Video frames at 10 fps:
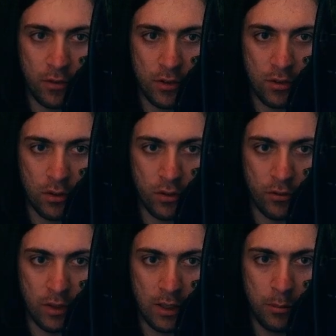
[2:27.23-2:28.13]
sort of
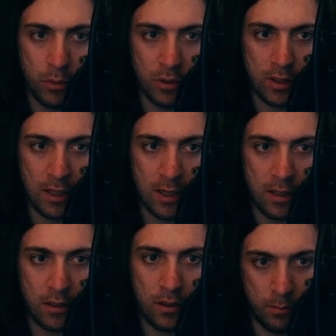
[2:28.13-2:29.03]
an input
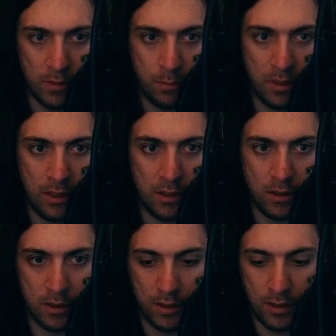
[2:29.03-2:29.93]
gain, maybe
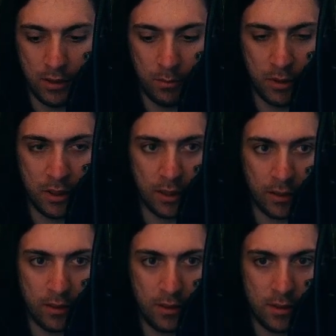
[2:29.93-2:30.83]
a little bit like
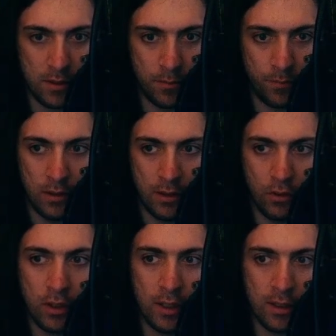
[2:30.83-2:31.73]
this. Then you
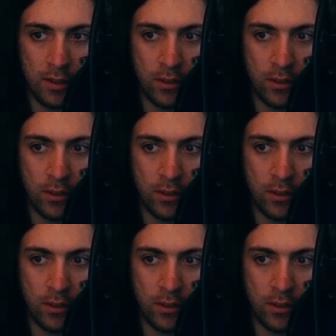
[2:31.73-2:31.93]
can